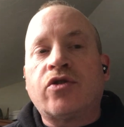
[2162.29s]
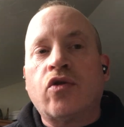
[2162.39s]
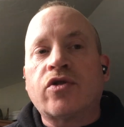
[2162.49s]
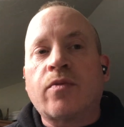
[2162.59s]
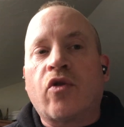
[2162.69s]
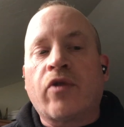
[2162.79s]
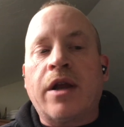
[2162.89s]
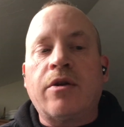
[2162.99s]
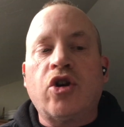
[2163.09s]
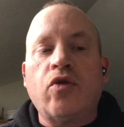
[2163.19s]
doing some great
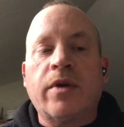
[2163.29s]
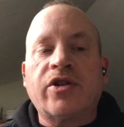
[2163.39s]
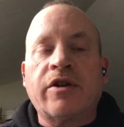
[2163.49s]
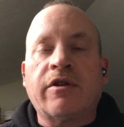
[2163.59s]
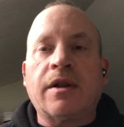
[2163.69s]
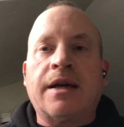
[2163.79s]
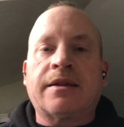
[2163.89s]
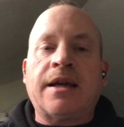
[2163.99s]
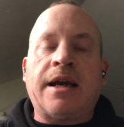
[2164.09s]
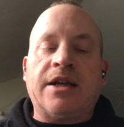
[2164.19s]
new material out
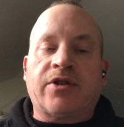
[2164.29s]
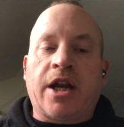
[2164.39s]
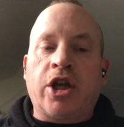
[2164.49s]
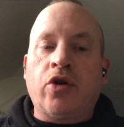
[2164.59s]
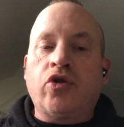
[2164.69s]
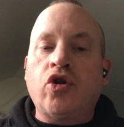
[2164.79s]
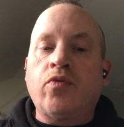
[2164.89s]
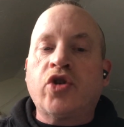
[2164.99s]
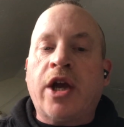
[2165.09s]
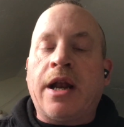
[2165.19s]
there. He's got a
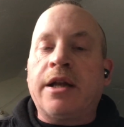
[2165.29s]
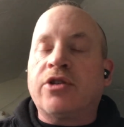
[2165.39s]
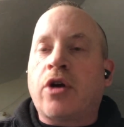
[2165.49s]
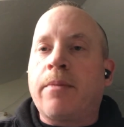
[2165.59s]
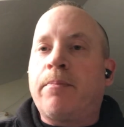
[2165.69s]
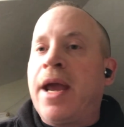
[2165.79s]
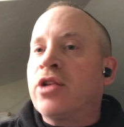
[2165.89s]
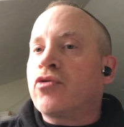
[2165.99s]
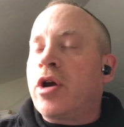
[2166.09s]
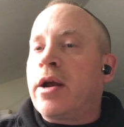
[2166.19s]
YouTube channel. He's on
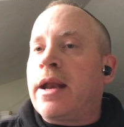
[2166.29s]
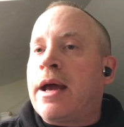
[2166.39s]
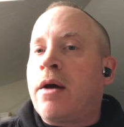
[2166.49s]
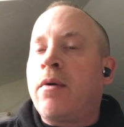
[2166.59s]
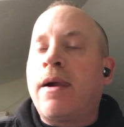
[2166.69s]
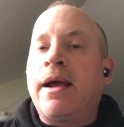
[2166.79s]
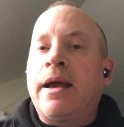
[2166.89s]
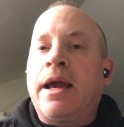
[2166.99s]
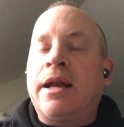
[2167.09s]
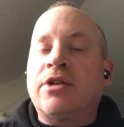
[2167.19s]
Patreon now
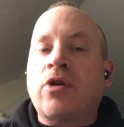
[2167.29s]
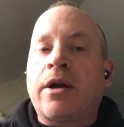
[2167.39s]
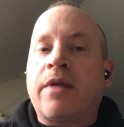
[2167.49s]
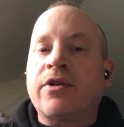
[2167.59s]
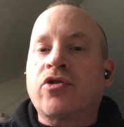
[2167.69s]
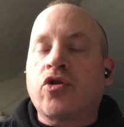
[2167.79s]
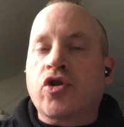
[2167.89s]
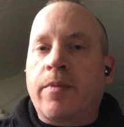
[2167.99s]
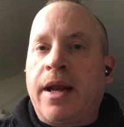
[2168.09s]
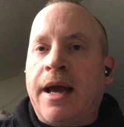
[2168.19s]
and he's on other
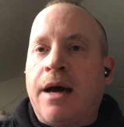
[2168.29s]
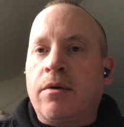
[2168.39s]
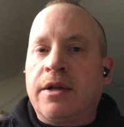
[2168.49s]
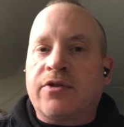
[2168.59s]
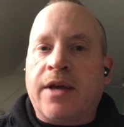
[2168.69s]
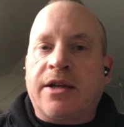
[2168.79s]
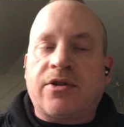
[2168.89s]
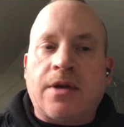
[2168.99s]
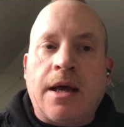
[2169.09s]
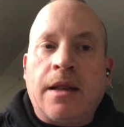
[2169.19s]
social media outlets like,
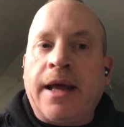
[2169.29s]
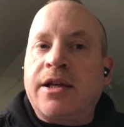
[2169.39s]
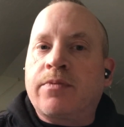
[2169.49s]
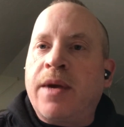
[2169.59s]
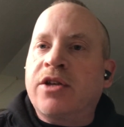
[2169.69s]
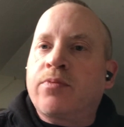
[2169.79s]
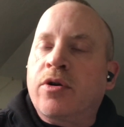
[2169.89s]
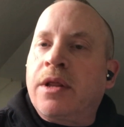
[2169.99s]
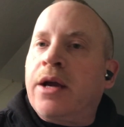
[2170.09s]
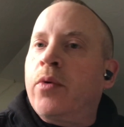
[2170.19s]
like
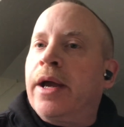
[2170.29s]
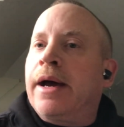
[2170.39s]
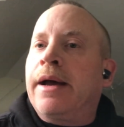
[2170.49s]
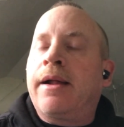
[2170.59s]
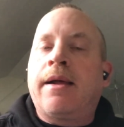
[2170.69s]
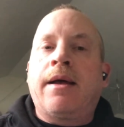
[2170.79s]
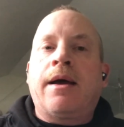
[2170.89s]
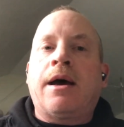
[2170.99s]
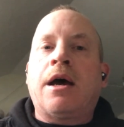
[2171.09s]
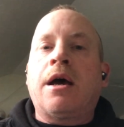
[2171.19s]
Facebook, like we are.
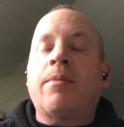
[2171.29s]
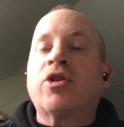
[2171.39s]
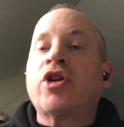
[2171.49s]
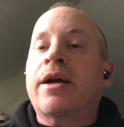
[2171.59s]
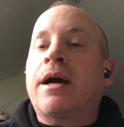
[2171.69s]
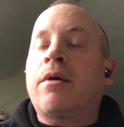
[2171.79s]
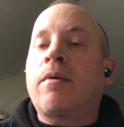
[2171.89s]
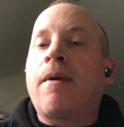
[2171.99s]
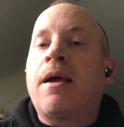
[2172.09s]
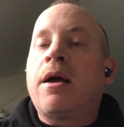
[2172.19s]
Uh, but check
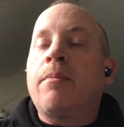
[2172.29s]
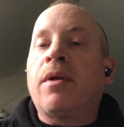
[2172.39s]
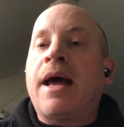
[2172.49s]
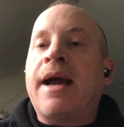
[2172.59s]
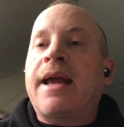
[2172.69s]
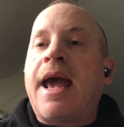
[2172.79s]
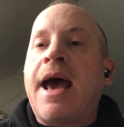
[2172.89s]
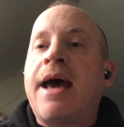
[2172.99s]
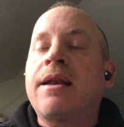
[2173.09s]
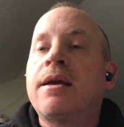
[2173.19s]
out Black
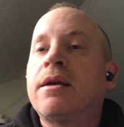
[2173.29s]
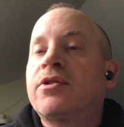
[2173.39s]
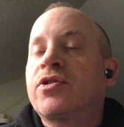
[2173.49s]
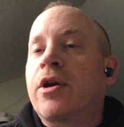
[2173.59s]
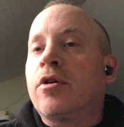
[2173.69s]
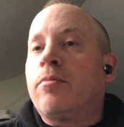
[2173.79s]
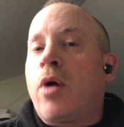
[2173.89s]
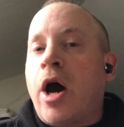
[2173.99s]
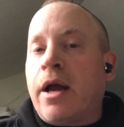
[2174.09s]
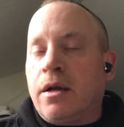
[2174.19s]
Hat Scale
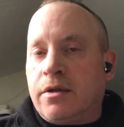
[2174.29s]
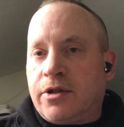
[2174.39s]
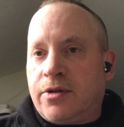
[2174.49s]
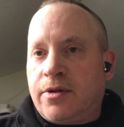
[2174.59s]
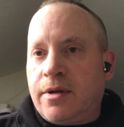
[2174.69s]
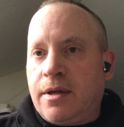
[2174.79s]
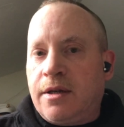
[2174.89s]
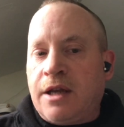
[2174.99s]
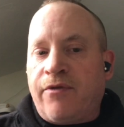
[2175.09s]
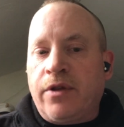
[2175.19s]
Models.
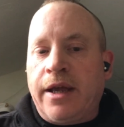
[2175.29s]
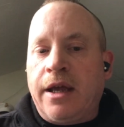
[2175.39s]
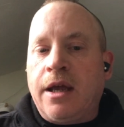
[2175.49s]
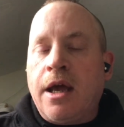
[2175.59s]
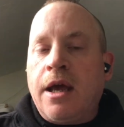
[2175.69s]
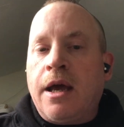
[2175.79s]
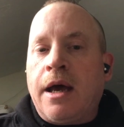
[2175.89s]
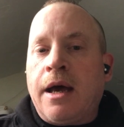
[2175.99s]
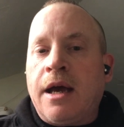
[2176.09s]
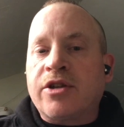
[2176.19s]
Definitely
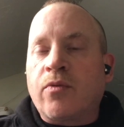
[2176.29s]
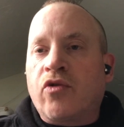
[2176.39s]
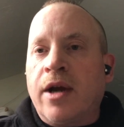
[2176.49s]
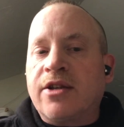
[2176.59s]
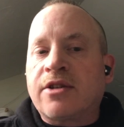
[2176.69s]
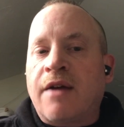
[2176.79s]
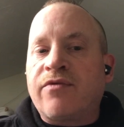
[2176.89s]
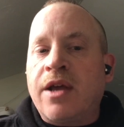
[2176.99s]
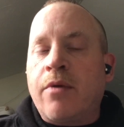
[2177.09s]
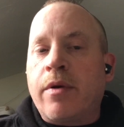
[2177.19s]
uh, some great
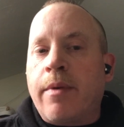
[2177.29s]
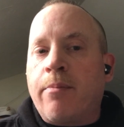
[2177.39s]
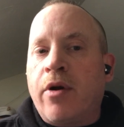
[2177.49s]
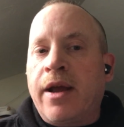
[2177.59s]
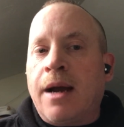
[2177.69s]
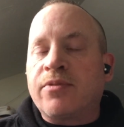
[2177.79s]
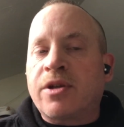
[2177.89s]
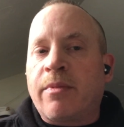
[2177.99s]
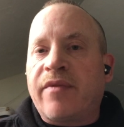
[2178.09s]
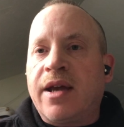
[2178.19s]
stuff there. We've been putting up
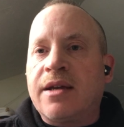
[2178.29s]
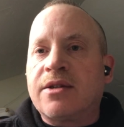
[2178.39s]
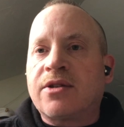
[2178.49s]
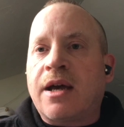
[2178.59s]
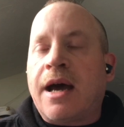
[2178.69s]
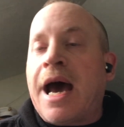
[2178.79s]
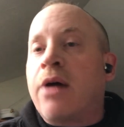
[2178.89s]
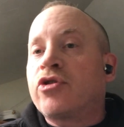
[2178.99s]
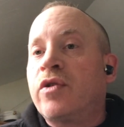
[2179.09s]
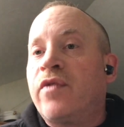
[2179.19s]
some of his uh,
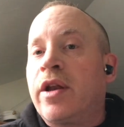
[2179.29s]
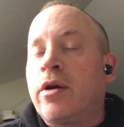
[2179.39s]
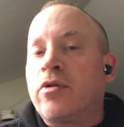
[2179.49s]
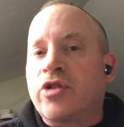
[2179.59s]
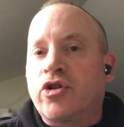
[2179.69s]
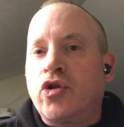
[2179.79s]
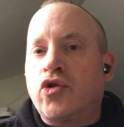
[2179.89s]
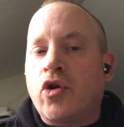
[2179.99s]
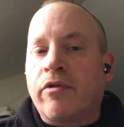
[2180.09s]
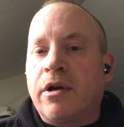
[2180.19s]
how-to videos and
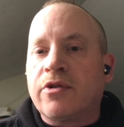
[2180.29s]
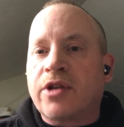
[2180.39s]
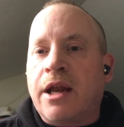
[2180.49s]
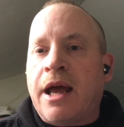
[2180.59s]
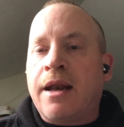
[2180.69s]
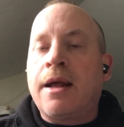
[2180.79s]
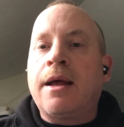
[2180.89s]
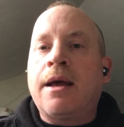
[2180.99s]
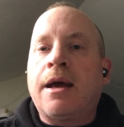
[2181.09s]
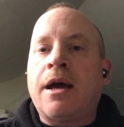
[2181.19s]
tutorials and that.
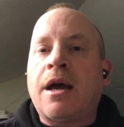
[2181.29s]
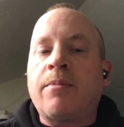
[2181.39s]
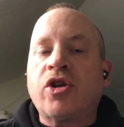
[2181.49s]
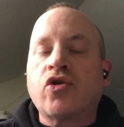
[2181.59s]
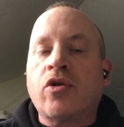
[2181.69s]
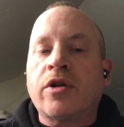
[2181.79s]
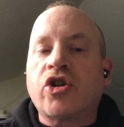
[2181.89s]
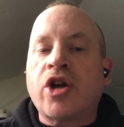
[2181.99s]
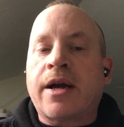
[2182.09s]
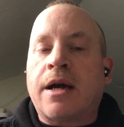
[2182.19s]
Uh, be sure to
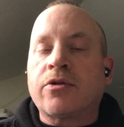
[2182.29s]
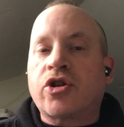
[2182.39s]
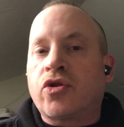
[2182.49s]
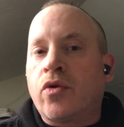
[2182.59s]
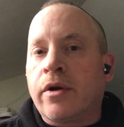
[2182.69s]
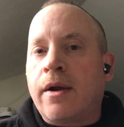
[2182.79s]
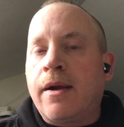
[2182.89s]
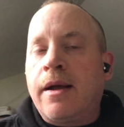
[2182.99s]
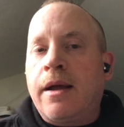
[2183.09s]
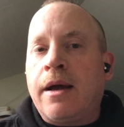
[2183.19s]
check out Stuart.
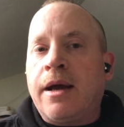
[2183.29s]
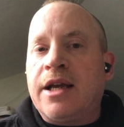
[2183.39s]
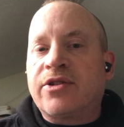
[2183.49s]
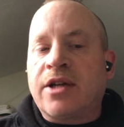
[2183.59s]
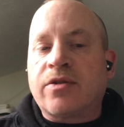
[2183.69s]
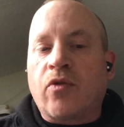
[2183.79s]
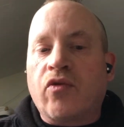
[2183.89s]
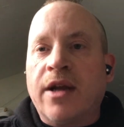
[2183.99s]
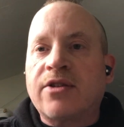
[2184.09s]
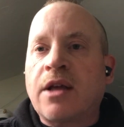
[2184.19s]
Uh, he's got some
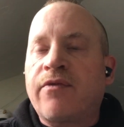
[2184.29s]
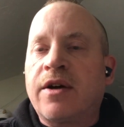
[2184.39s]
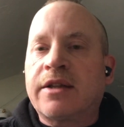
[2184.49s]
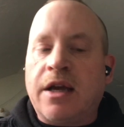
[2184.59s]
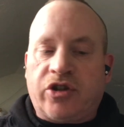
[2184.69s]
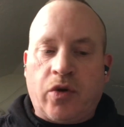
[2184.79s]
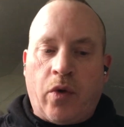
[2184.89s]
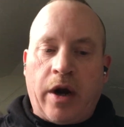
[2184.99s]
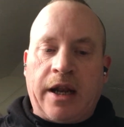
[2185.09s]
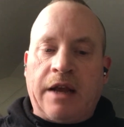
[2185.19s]
great stuff out there, so we
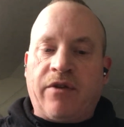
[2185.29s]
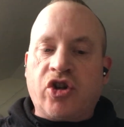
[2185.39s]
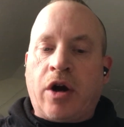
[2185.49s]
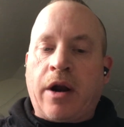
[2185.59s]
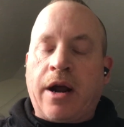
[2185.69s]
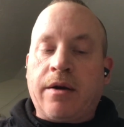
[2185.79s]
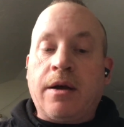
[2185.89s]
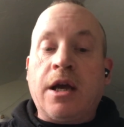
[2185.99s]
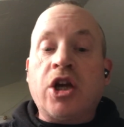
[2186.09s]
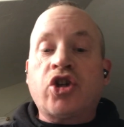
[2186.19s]
wanted to give a shout out.
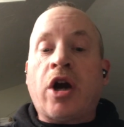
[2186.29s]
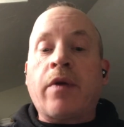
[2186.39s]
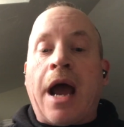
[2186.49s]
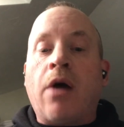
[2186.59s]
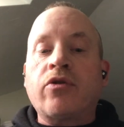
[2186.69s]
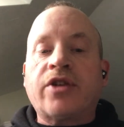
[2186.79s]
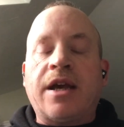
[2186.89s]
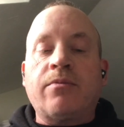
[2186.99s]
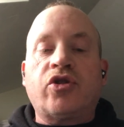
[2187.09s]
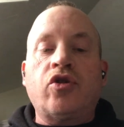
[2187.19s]
Shout out to
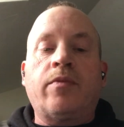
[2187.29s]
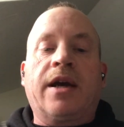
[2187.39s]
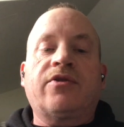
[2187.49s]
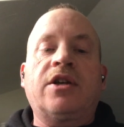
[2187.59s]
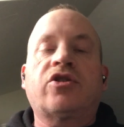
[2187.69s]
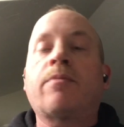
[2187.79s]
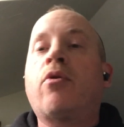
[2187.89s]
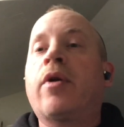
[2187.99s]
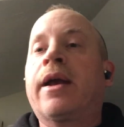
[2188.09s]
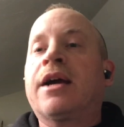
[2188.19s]
him too because he's
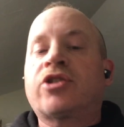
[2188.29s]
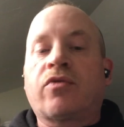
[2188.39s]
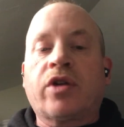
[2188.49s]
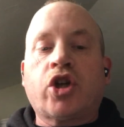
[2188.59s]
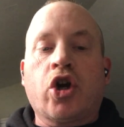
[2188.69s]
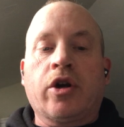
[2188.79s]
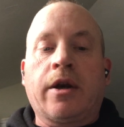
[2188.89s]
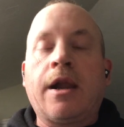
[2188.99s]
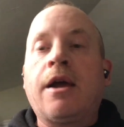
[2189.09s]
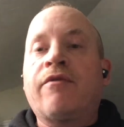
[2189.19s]
supporting us in return
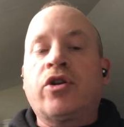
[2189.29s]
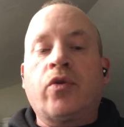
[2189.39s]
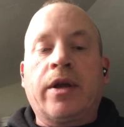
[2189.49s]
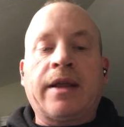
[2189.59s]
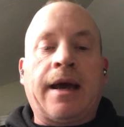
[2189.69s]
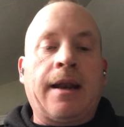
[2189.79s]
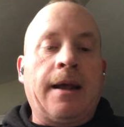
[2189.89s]
for doing that.